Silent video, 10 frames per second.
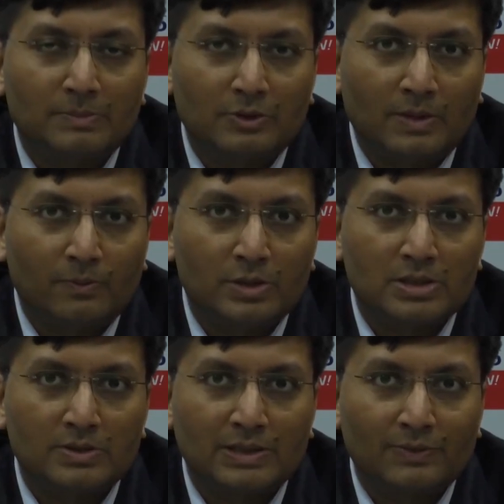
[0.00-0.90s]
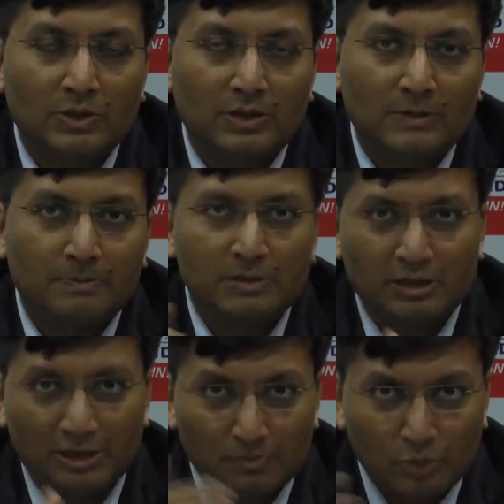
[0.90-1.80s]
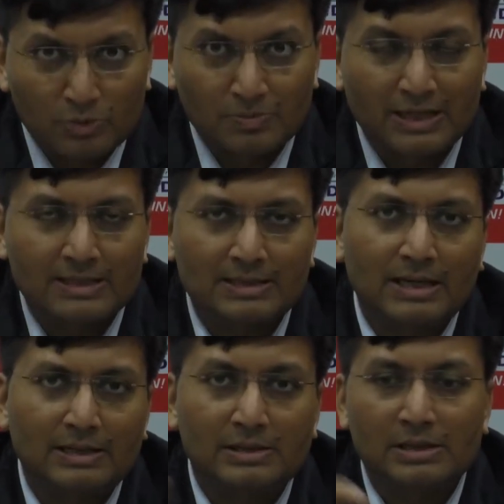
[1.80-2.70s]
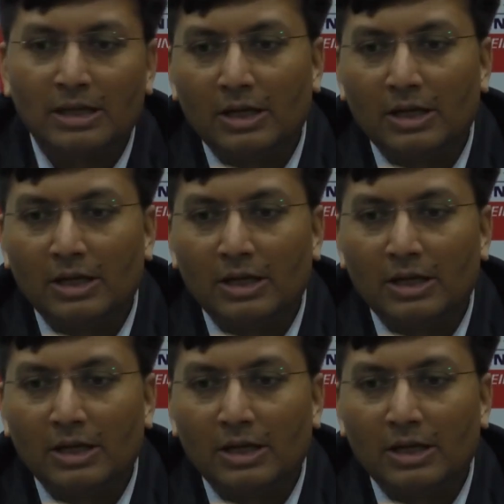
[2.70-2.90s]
to upwards of 7 or 8% in most market cycles.